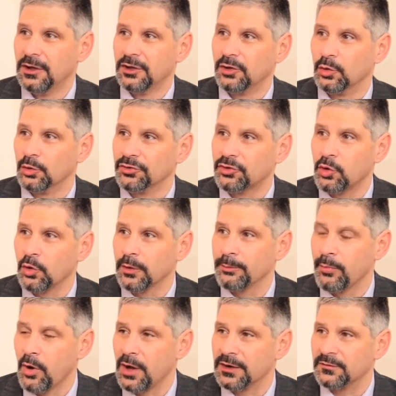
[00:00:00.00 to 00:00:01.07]
Goldcorp
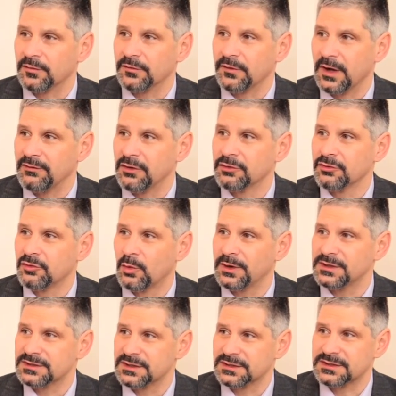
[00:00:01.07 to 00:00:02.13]
bought it for five hundred
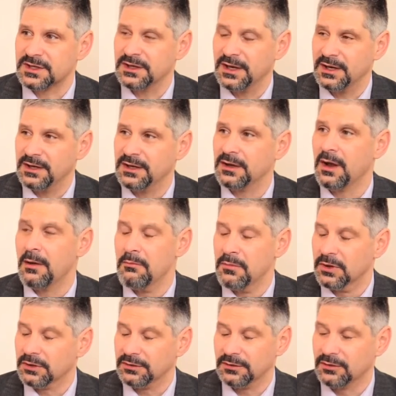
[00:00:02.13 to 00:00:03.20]
twenty-six Canadian
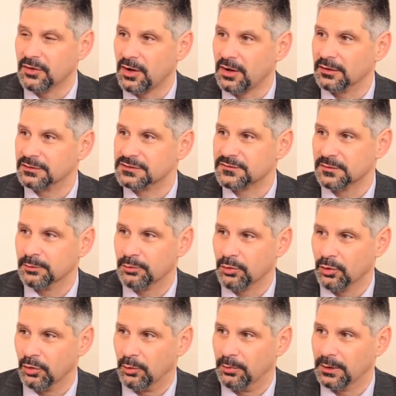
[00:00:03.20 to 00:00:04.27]
million dollars from
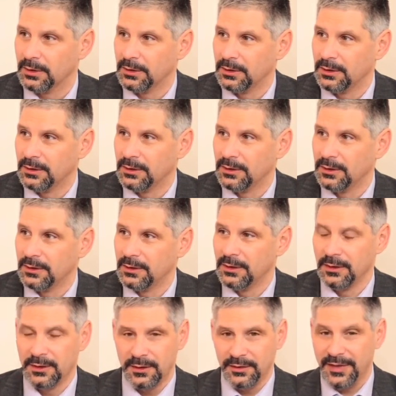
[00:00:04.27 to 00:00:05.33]
Probe.
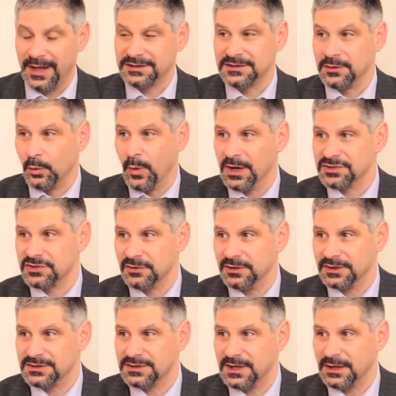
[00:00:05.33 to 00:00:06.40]
That's the western
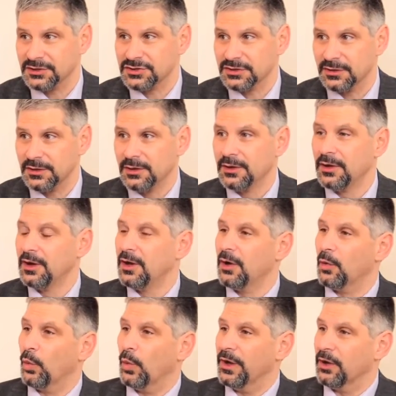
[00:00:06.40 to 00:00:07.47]
extension.
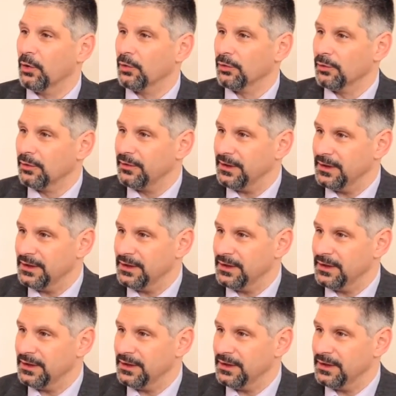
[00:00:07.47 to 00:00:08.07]
We own the